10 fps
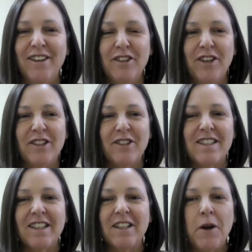you're
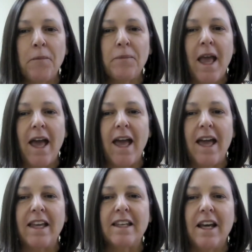interested.
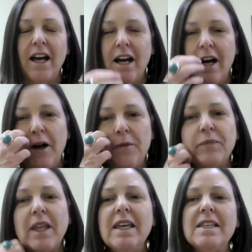And
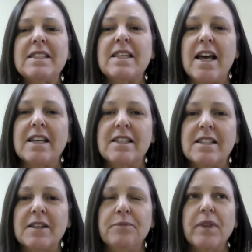he
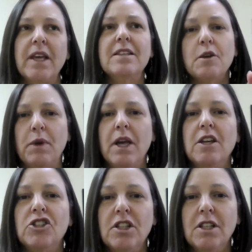says he's a
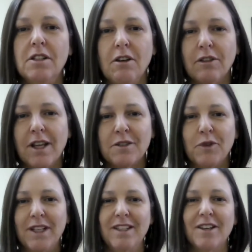PhD. No, that's
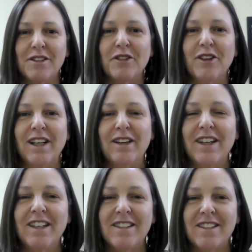what he does for a
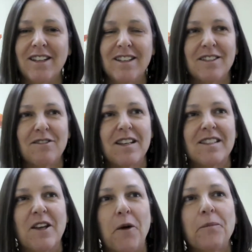living. He studies
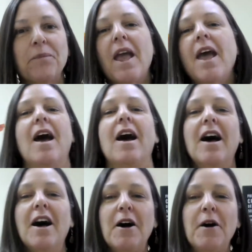stress. So
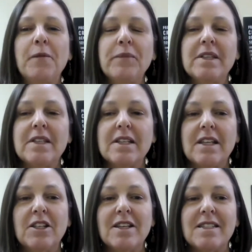he says
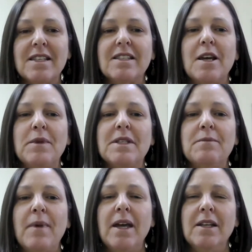that the system is
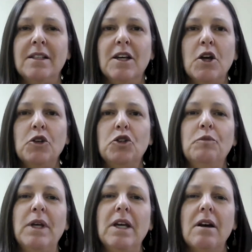made to
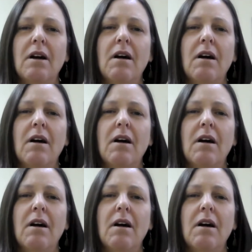be